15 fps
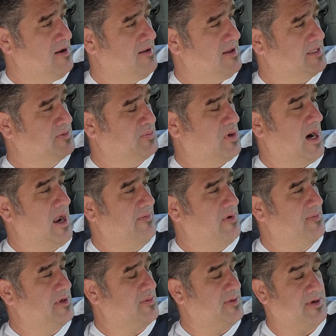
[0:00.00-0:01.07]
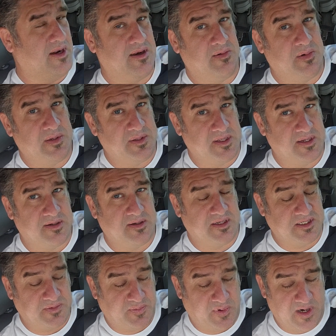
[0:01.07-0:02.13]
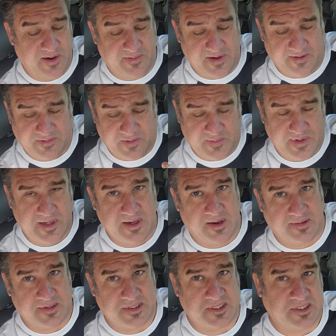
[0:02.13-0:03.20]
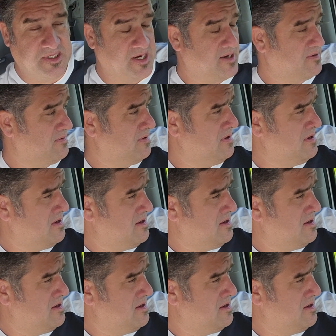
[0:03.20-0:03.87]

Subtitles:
It's private between anyone that is brave enough to be on this channel,